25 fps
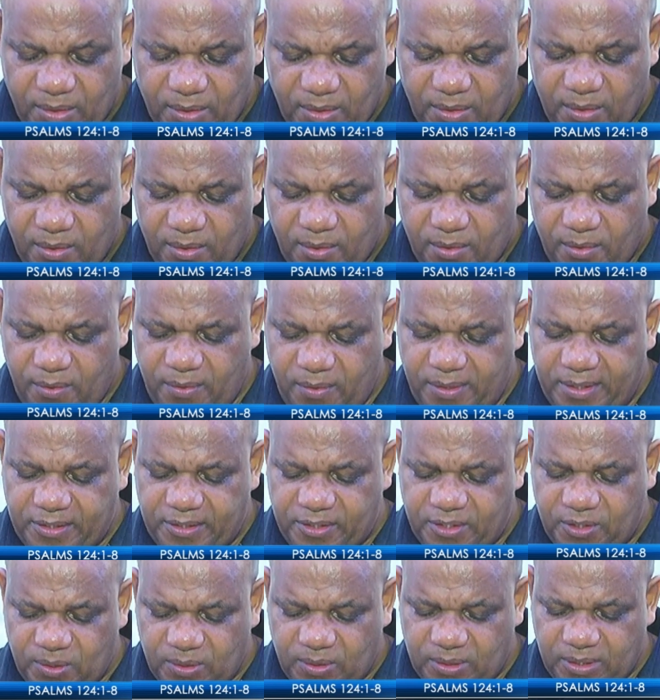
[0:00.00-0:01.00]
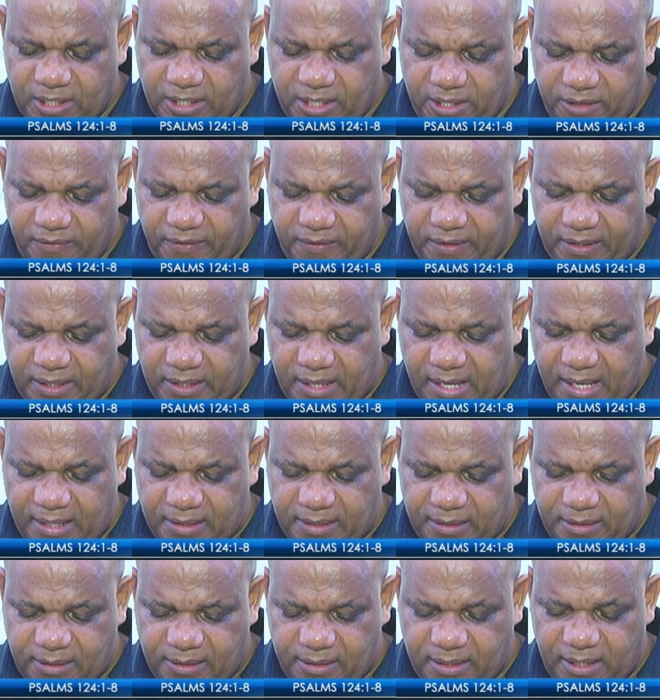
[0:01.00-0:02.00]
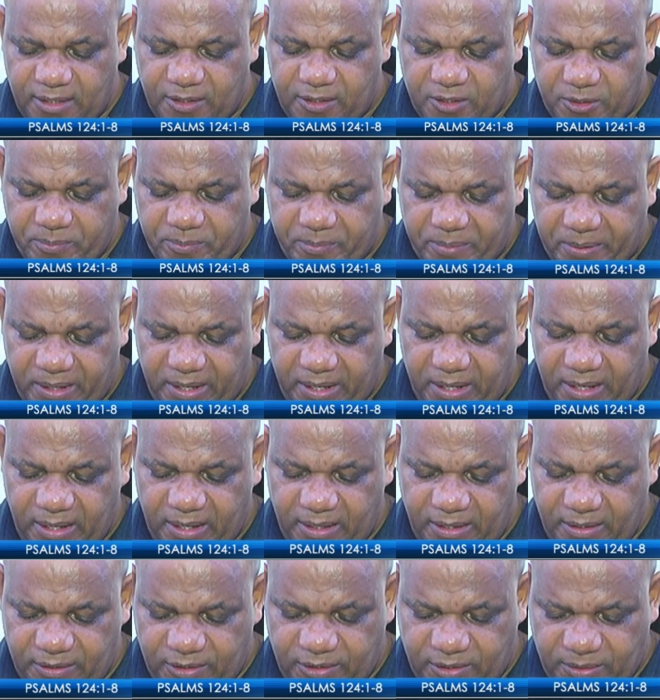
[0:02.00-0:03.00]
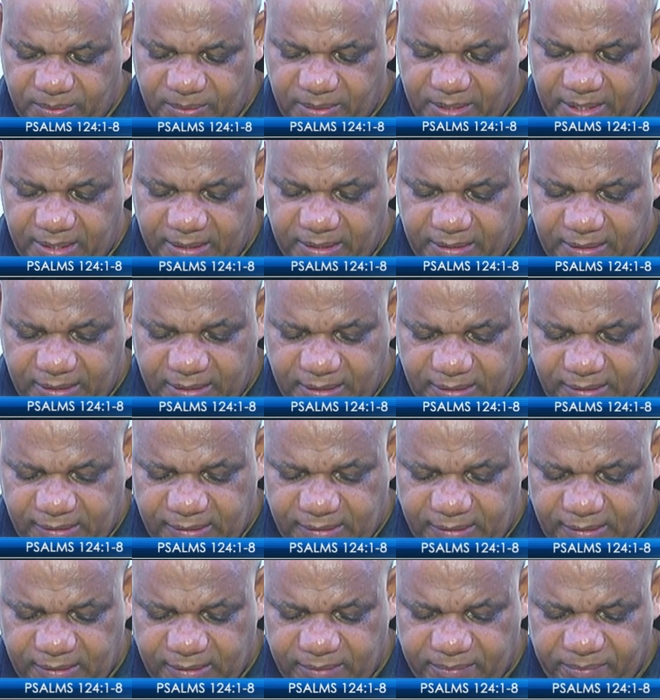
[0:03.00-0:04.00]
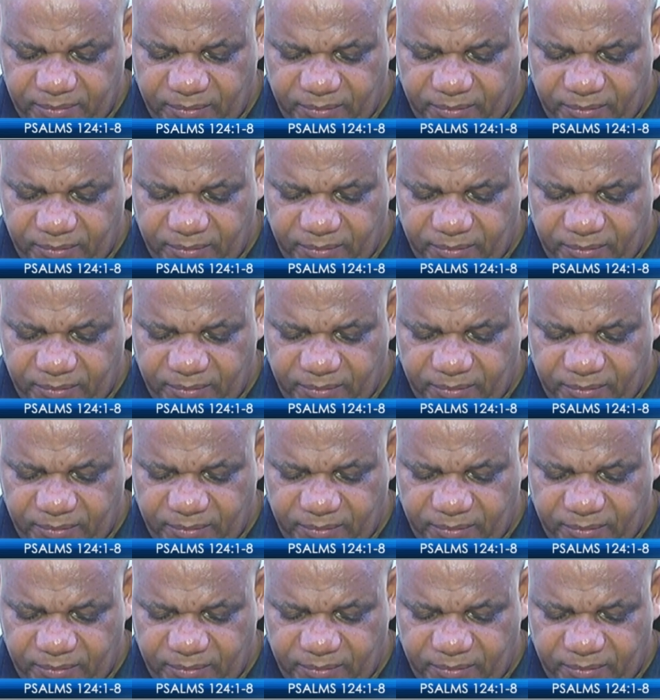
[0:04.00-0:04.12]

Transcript: who has not given us as prey to their teeth.